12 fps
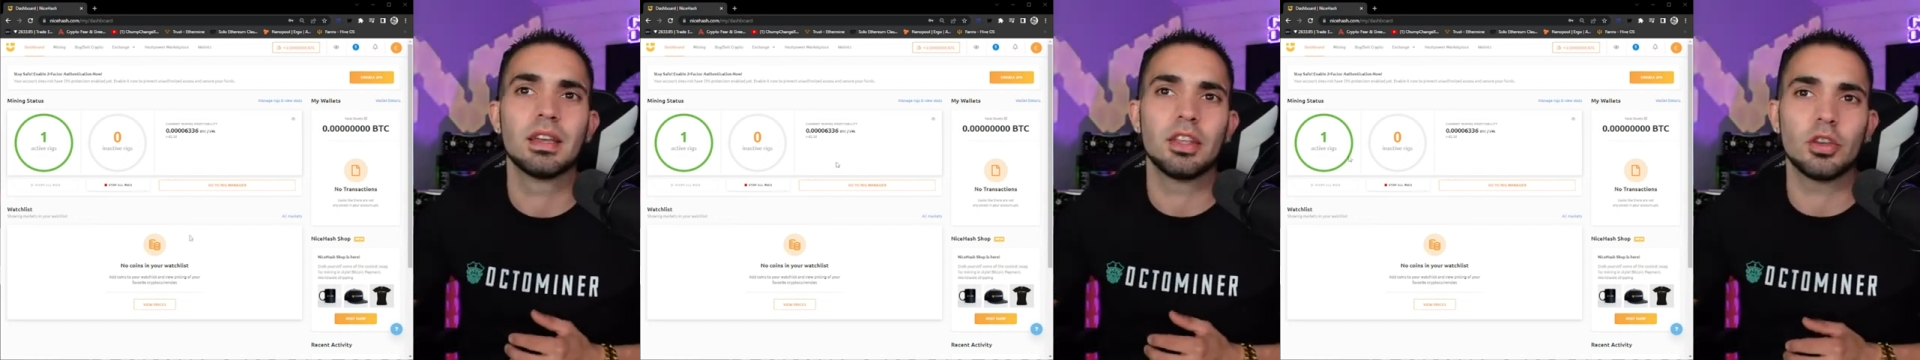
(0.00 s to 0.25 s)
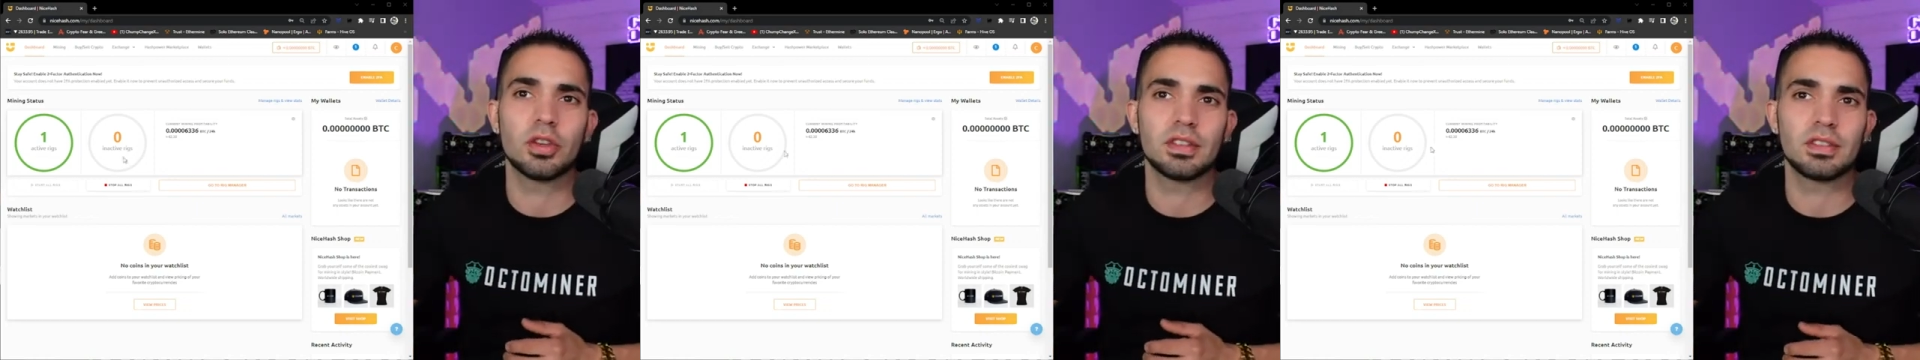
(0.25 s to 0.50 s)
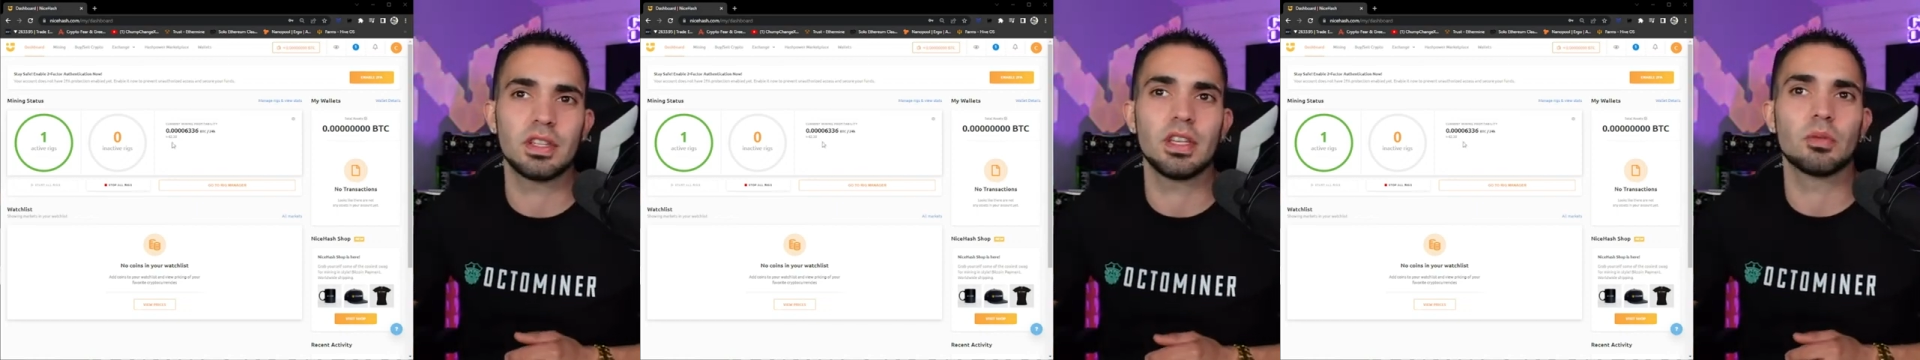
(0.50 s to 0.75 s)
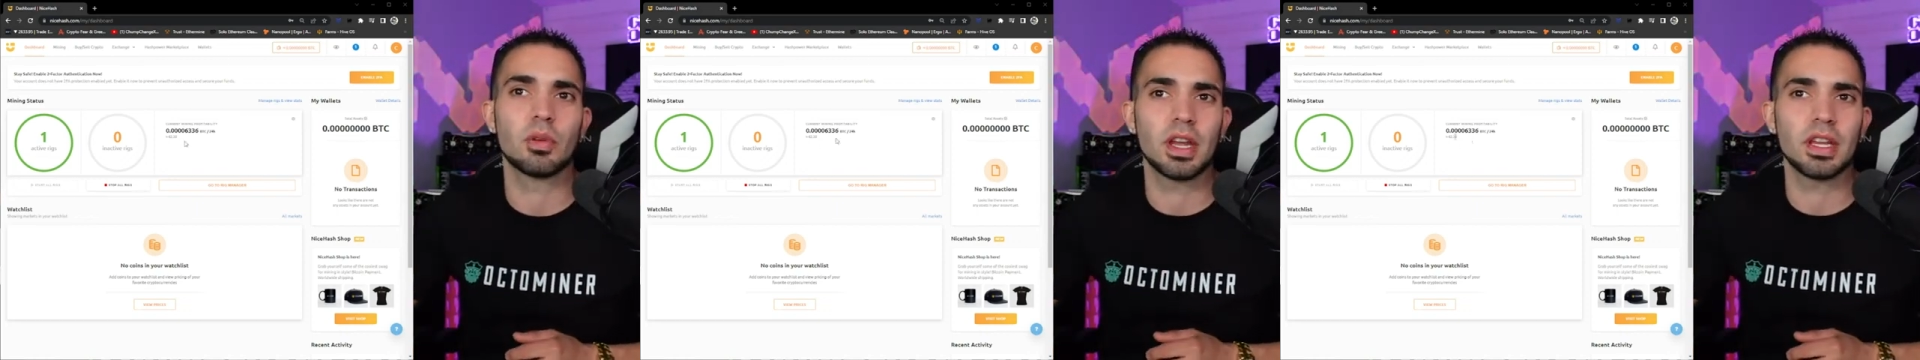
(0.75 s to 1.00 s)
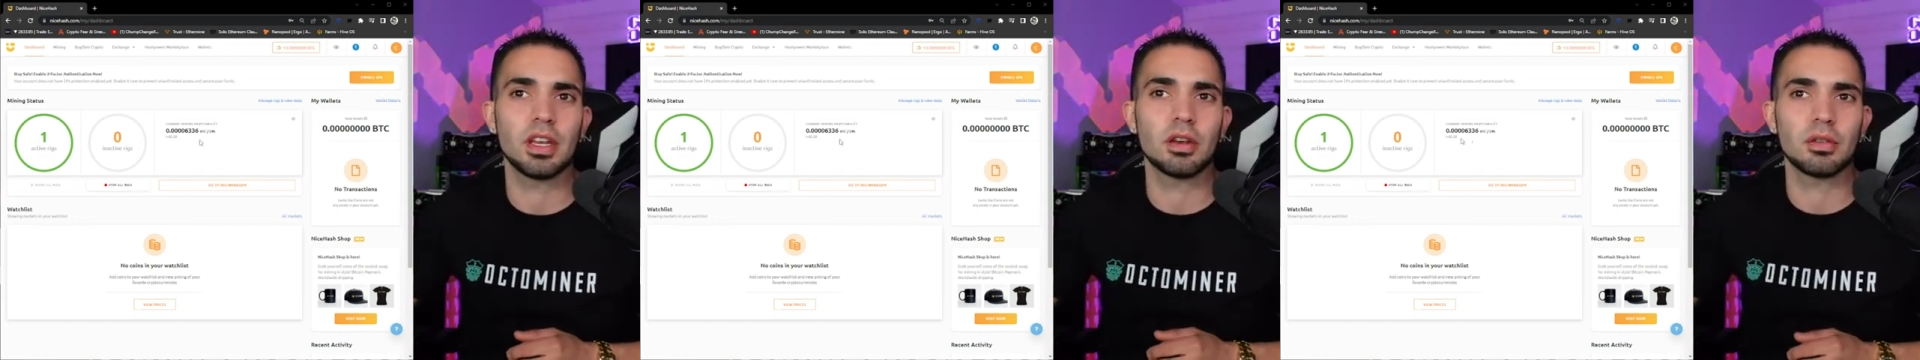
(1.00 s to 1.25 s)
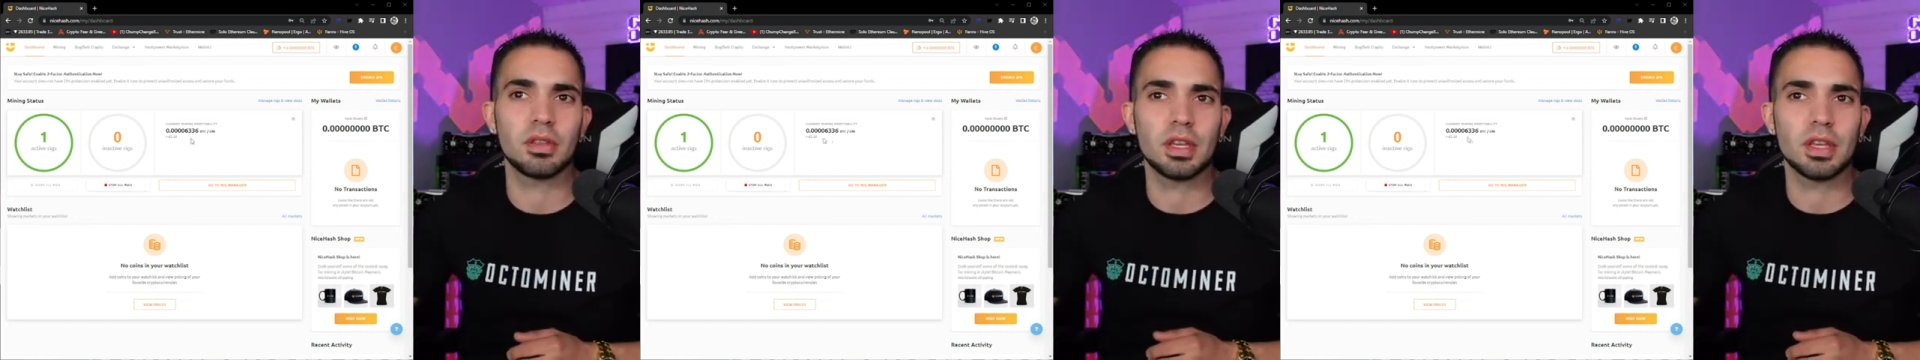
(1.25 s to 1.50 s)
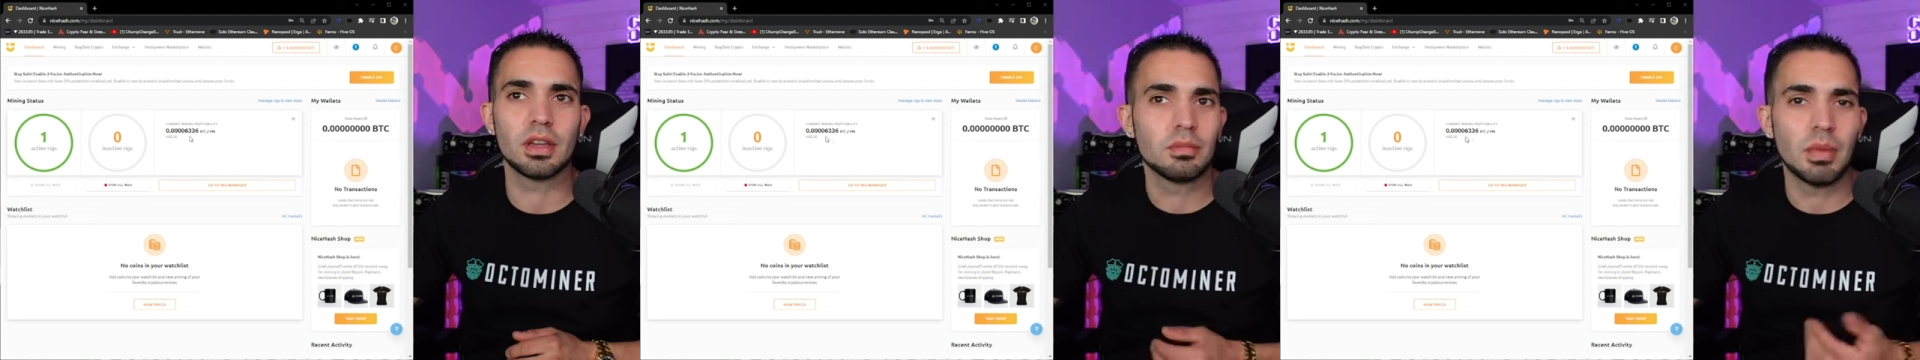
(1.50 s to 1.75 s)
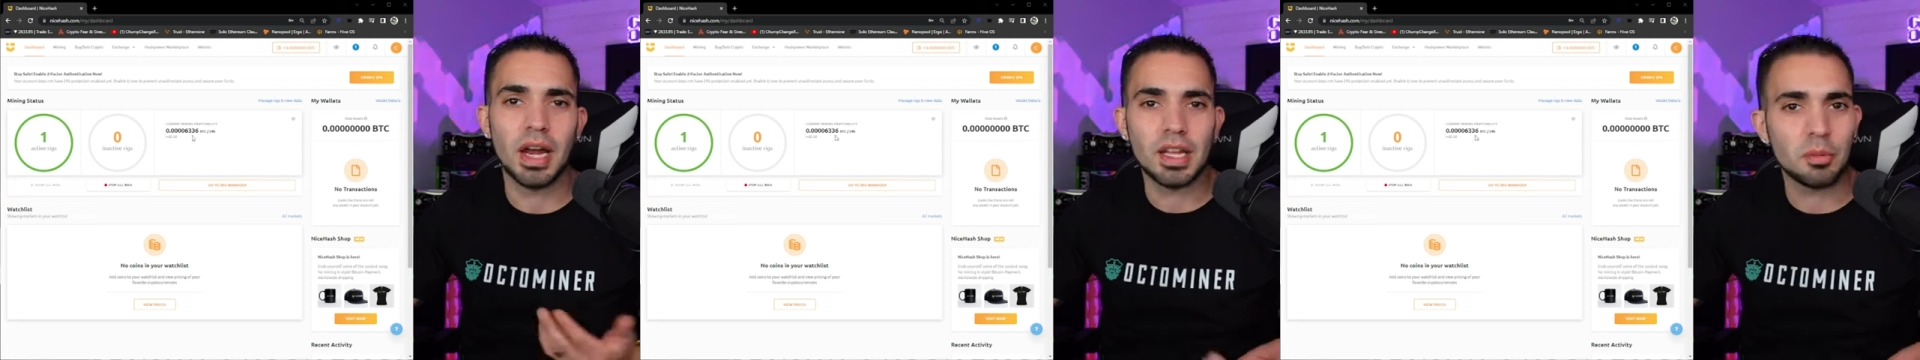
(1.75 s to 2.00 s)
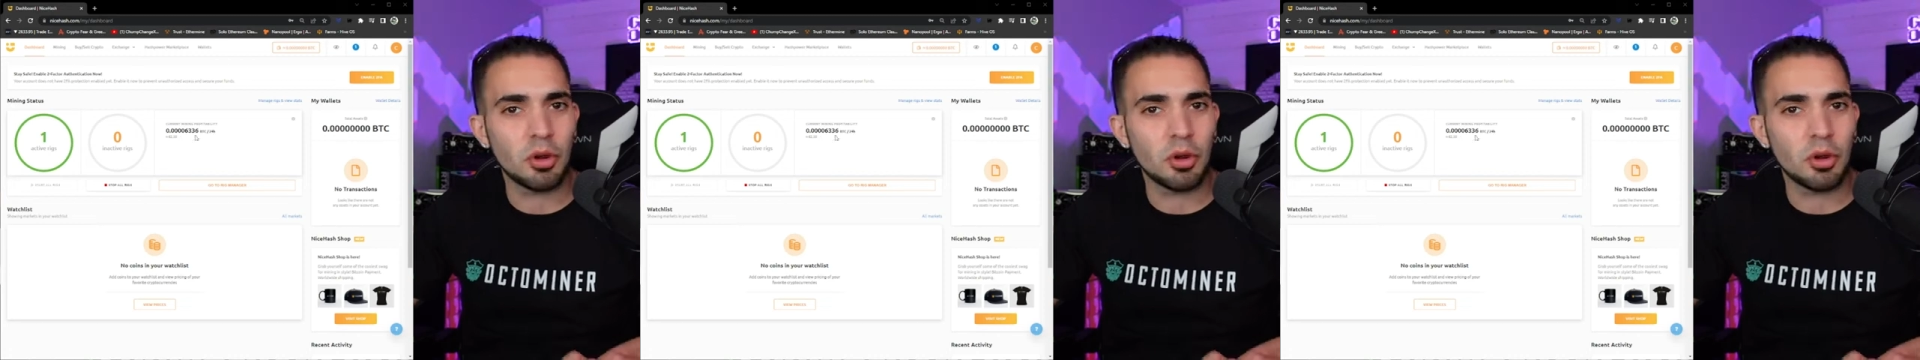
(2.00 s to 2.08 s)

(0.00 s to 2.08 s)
You can see right here the mining